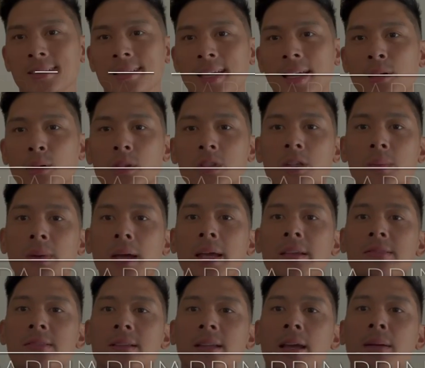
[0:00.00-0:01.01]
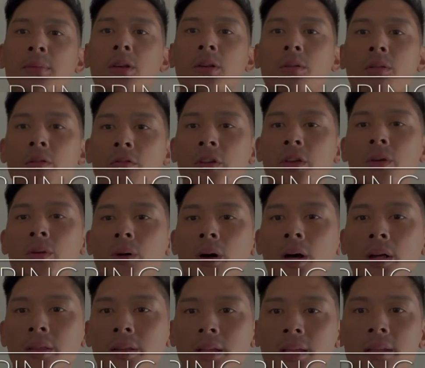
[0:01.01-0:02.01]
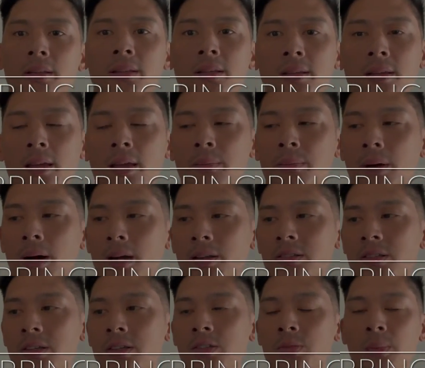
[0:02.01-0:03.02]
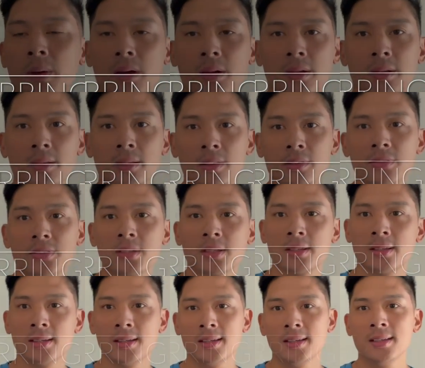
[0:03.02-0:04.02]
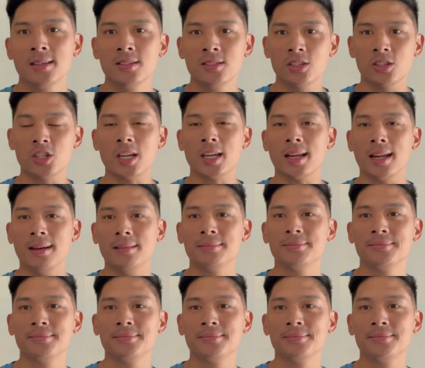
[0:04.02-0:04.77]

Hey, what's up guys? Today I'm doing a review on the TK Boxing Sparring Gloves. So check it out.